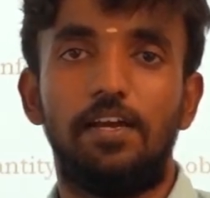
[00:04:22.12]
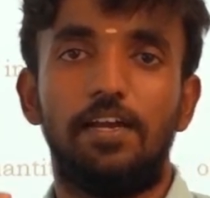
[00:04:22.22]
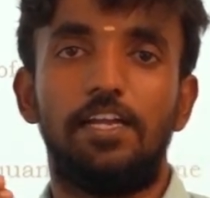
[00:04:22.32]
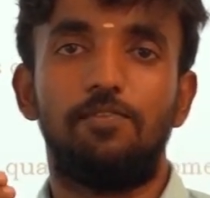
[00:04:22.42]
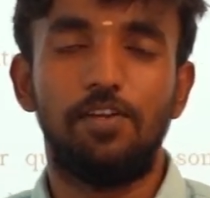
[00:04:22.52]

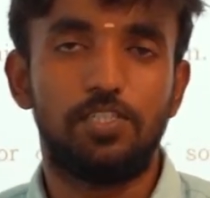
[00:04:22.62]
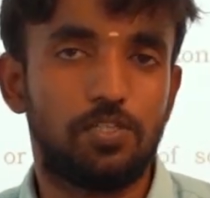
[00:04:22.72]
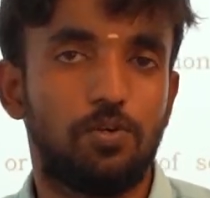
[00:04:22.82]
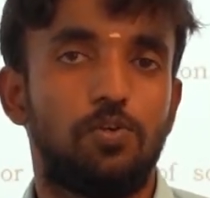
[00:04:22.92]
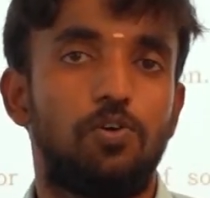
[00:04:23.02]
in which
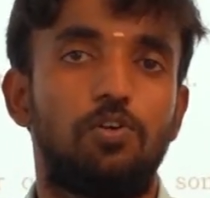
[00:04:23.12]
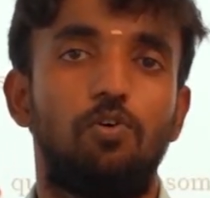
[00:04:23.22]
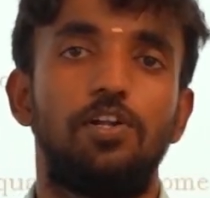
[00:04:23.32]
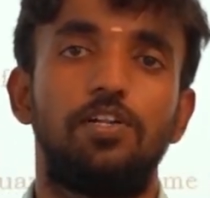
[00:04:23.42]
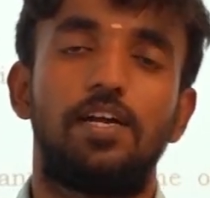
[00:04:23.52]
you are
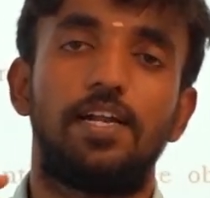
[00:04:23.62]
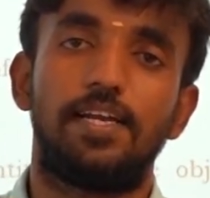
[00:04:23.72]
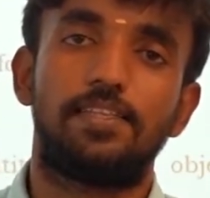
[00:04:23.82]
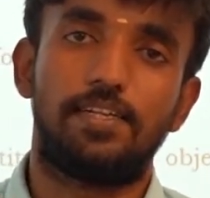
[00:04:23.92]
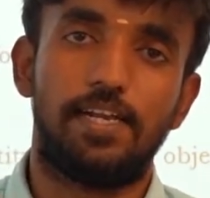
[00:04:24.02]
going to
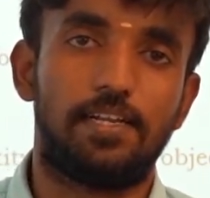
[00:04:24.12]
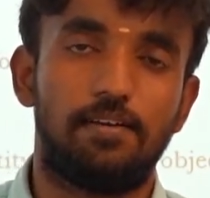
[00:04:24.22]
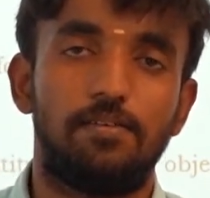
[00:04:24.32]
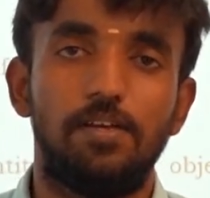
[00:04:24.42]
collect the data.